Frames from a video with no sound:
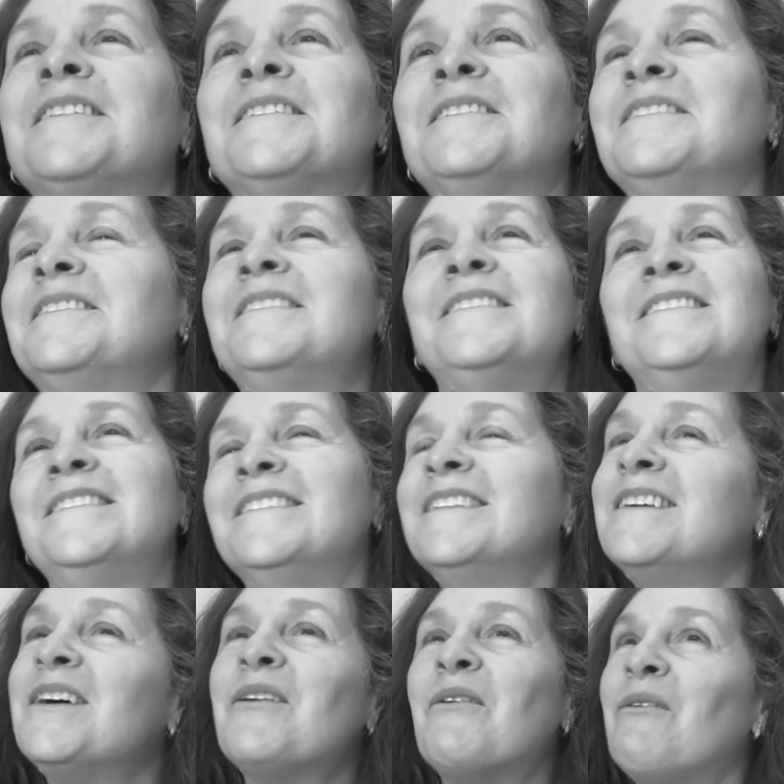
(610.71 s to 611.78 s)
a
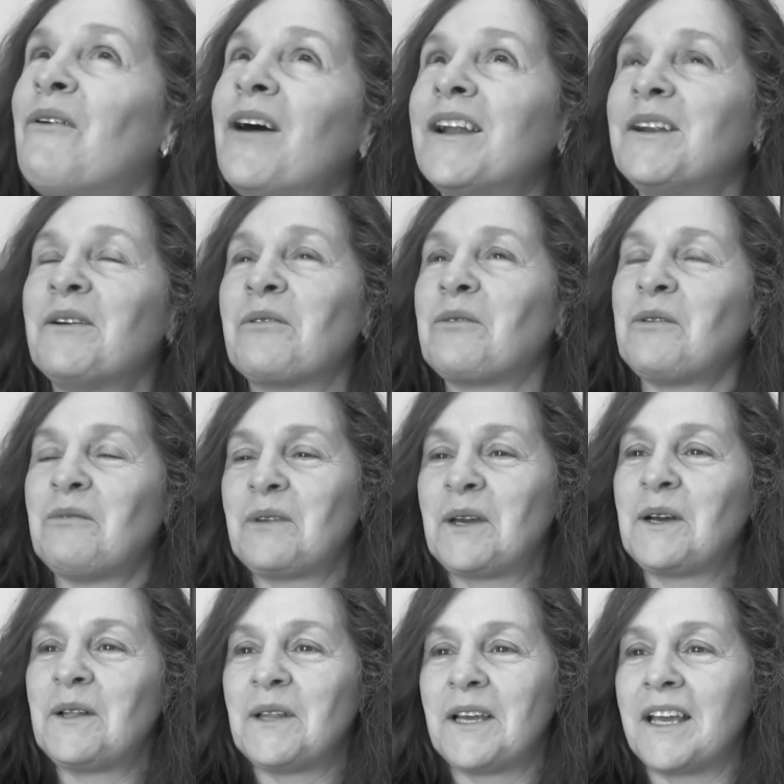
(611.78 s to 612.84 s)
wonderful
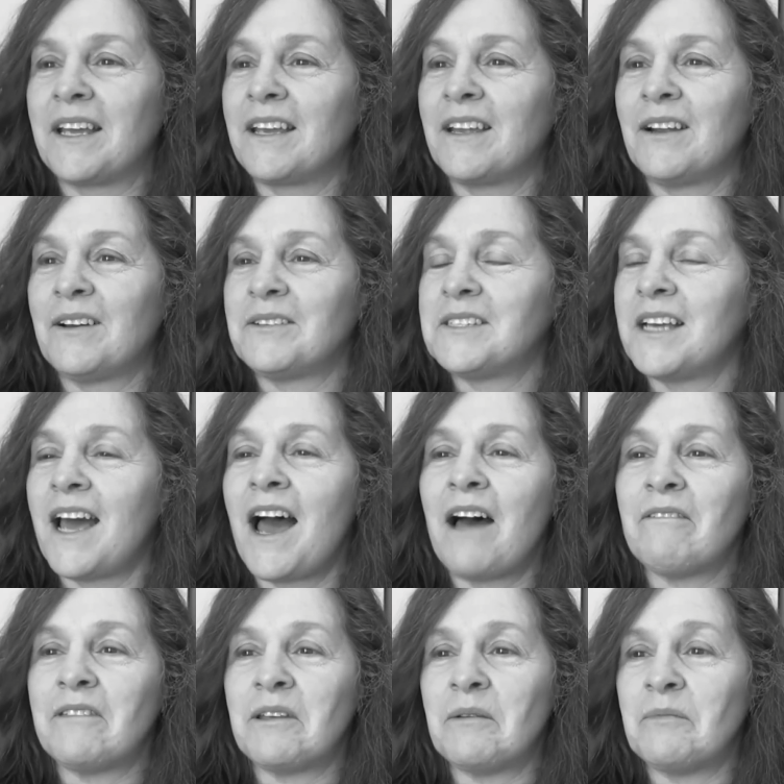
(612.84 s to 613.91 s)
feeling, you know, to
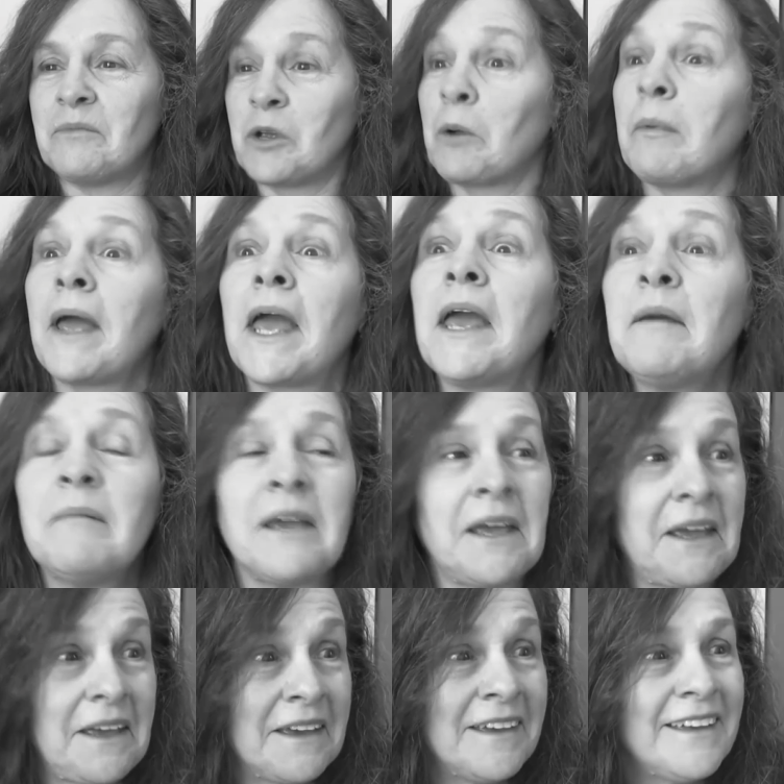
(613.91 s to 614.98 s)
have them, your
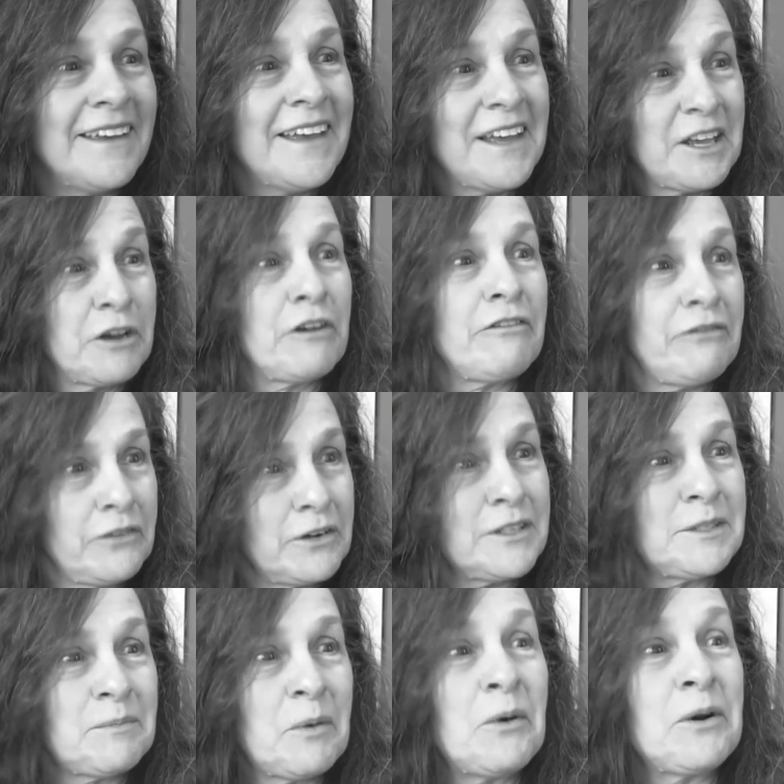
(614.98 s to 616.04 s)
baby, your
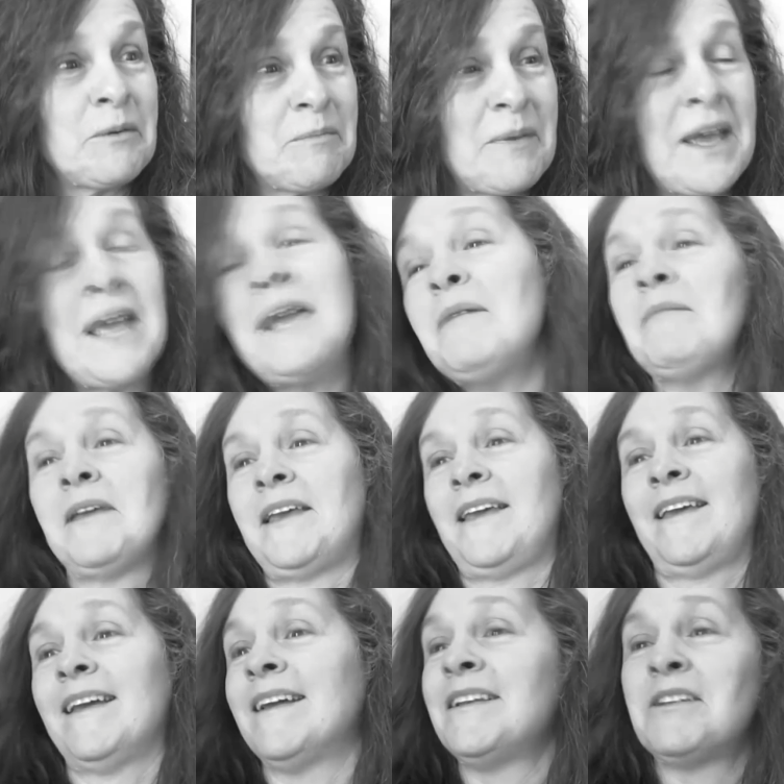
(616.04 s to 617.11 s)
firstborn
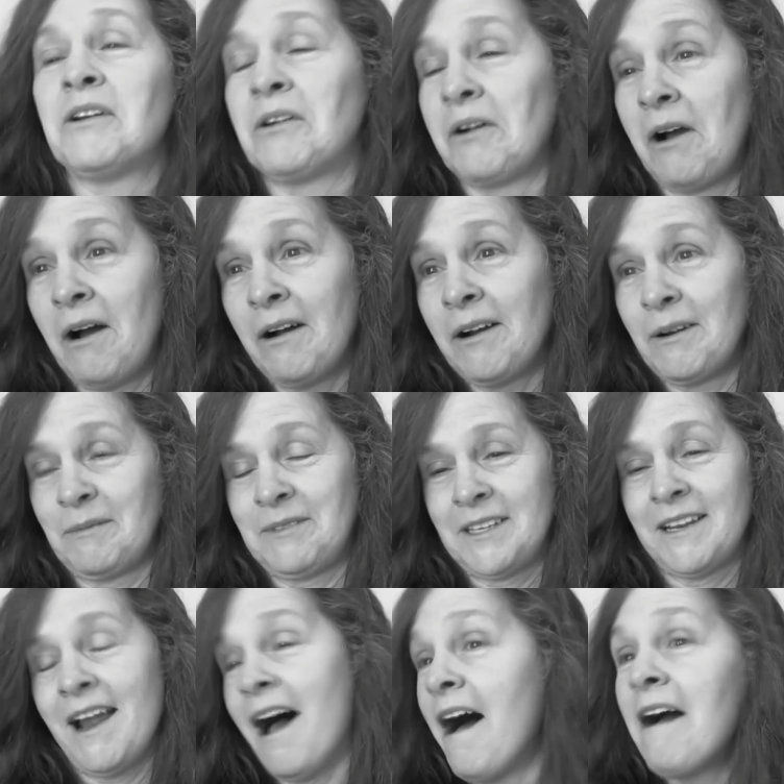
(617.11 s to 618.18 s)
baby in your arms
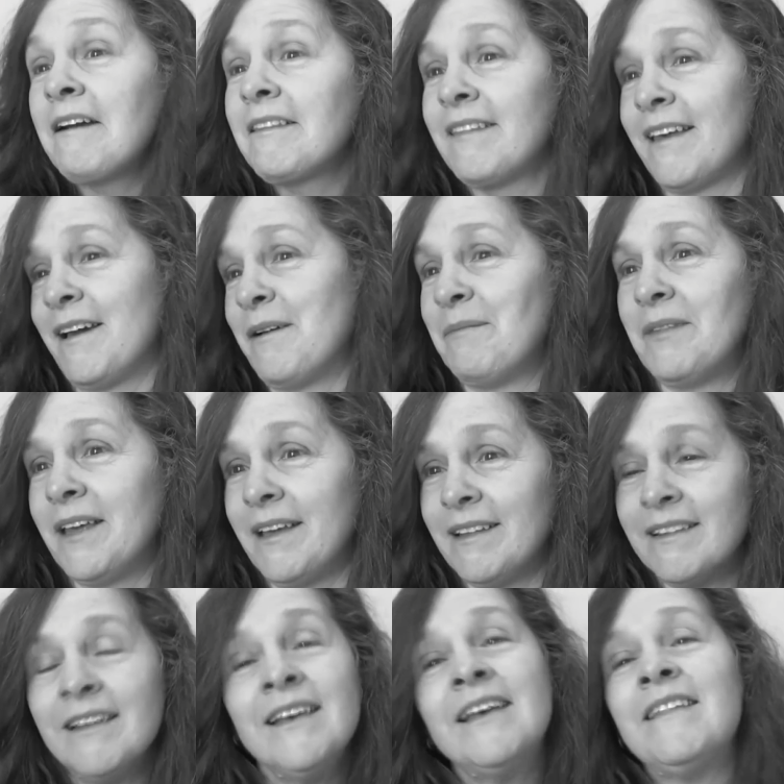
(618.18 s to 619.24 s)
and hug them,
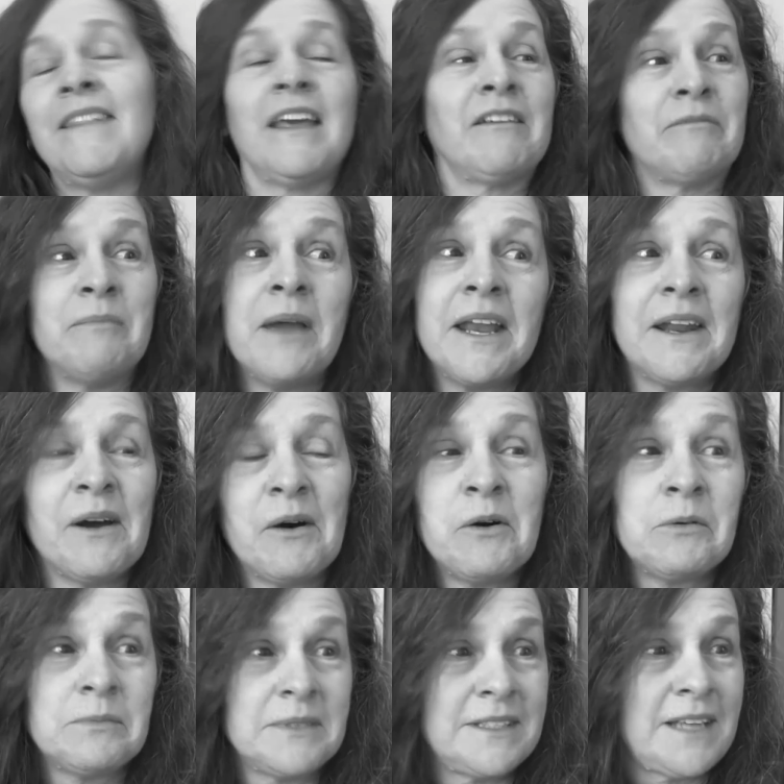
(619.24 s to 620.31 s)
that they've made it
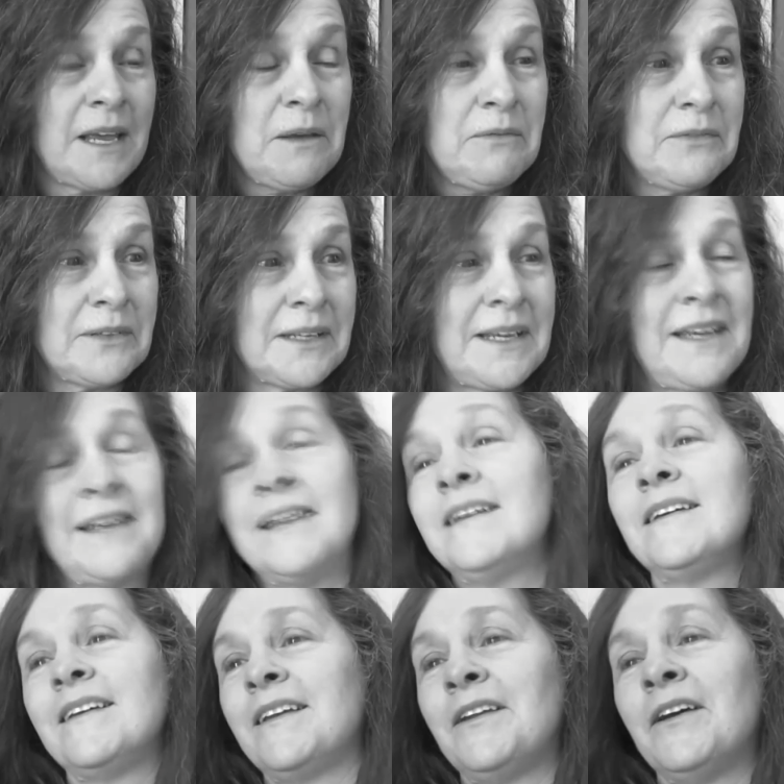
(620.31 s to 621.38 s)
home safely,
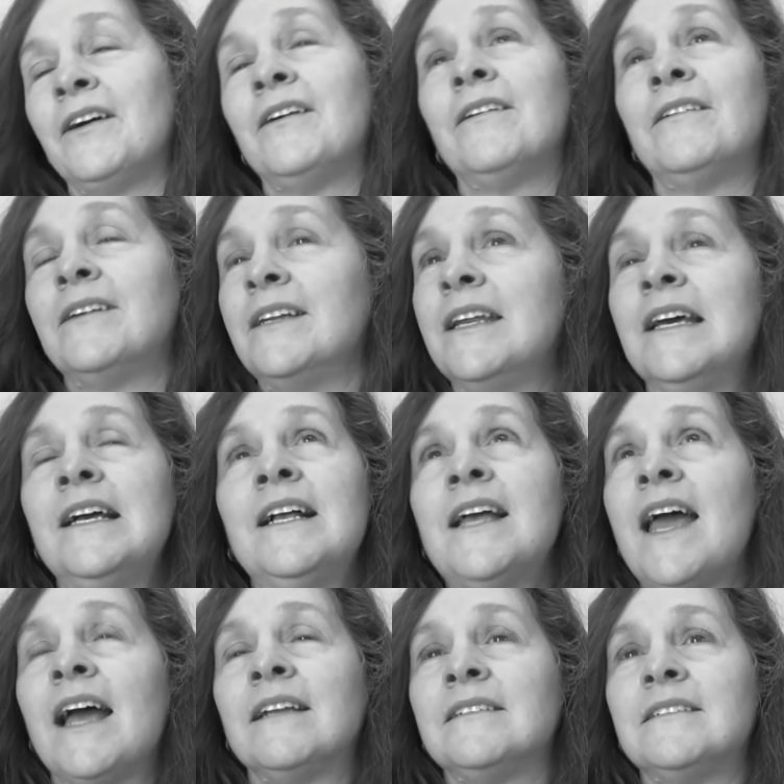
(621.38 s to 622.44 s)
you know,
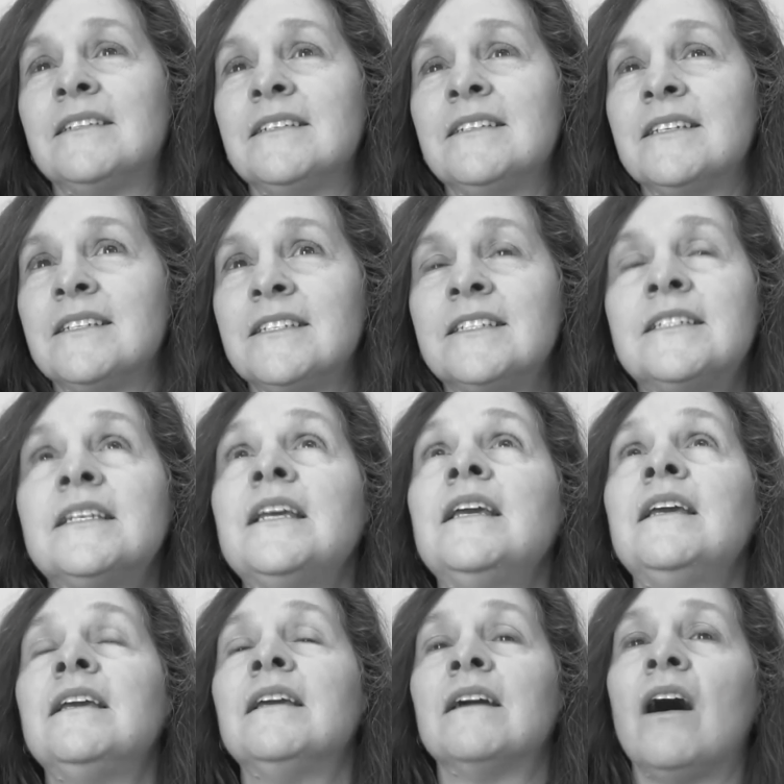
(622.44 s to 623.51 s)
and to just
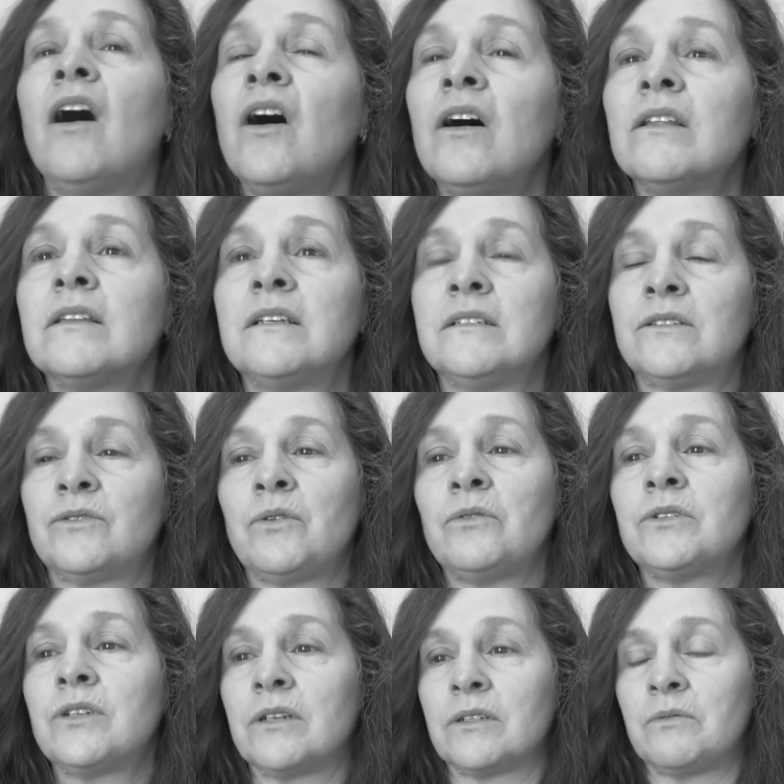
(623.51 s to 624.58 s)
see all these
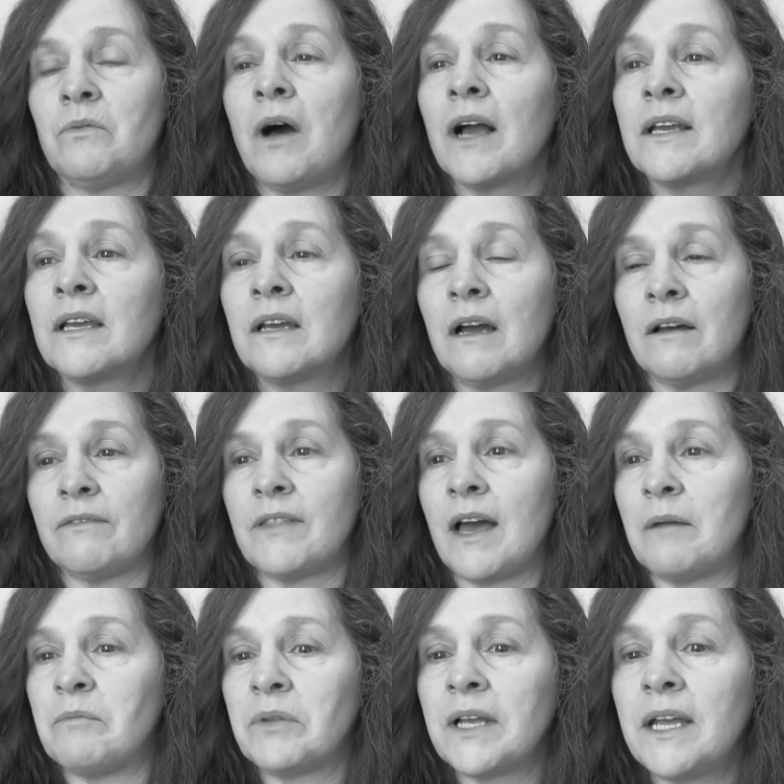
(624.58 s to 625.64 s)
soldiers walking off
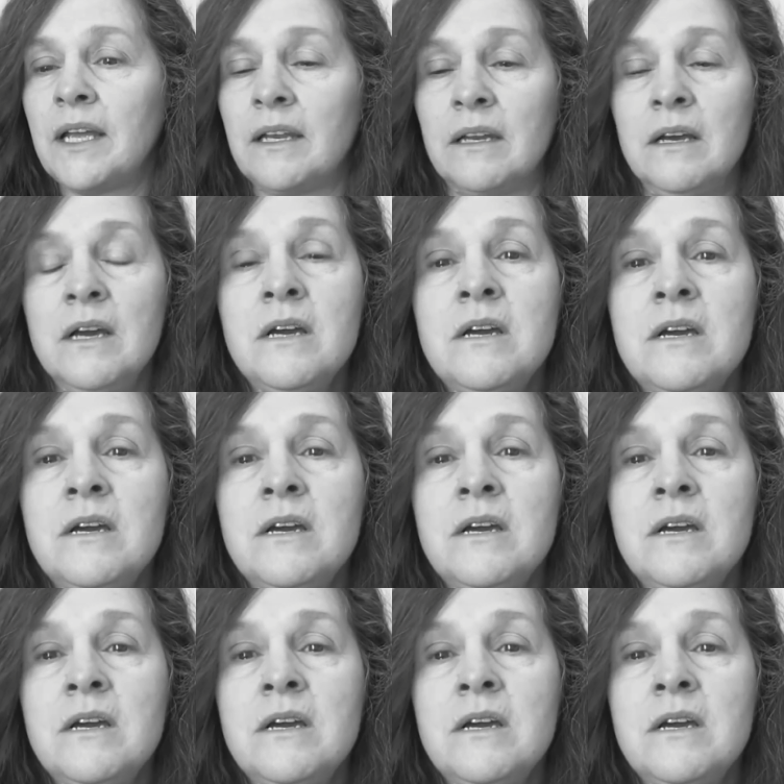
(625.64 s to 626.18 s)
that plane